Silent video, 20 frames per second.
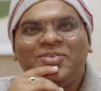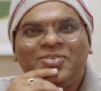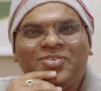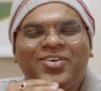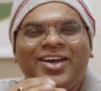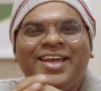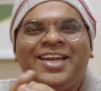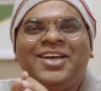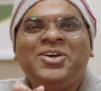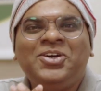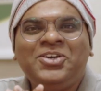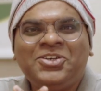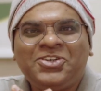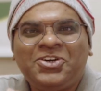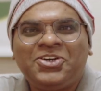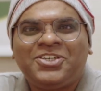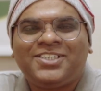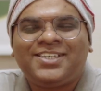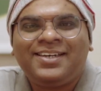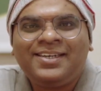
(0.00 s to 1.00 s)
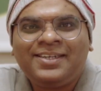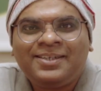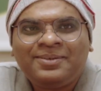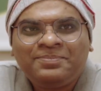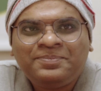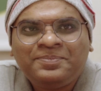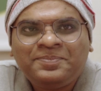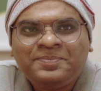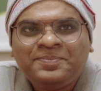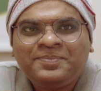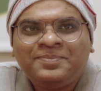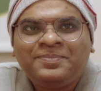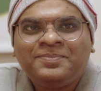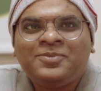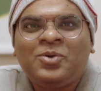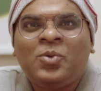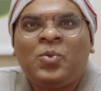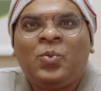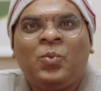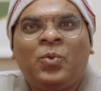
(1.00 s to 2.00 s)
Very good question.
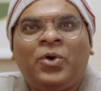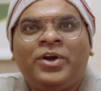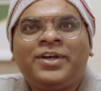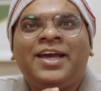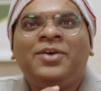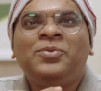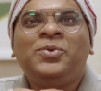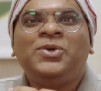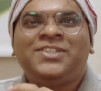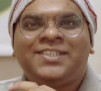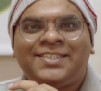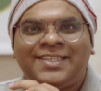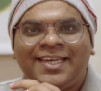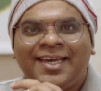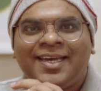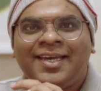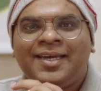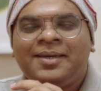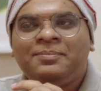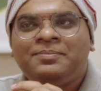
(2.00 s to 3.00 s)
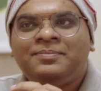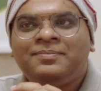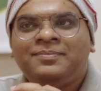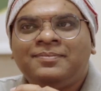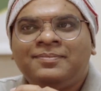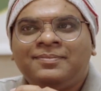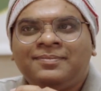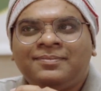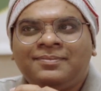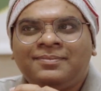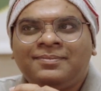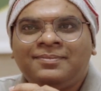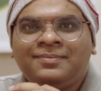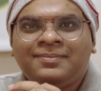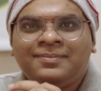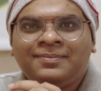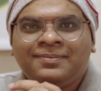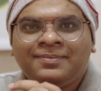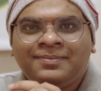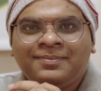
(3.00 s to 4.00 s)
What I would say,
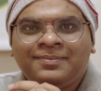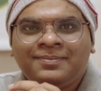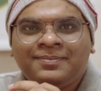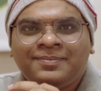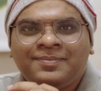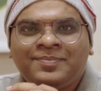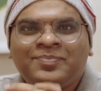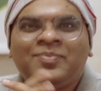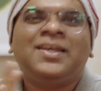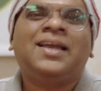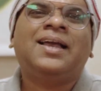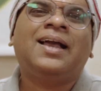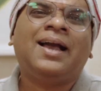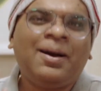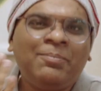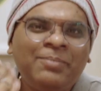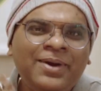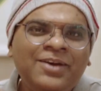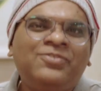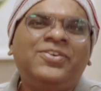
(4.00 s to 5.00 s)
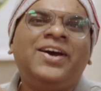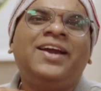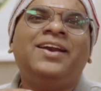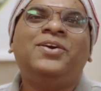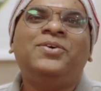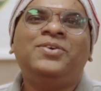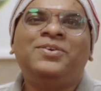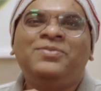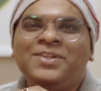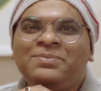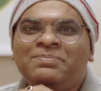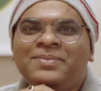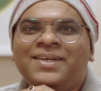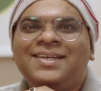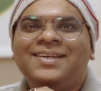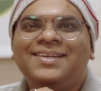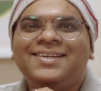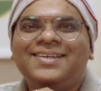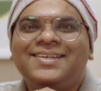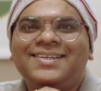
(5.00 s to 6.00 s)
come and find out with
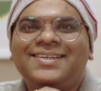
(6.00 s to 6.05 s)
me.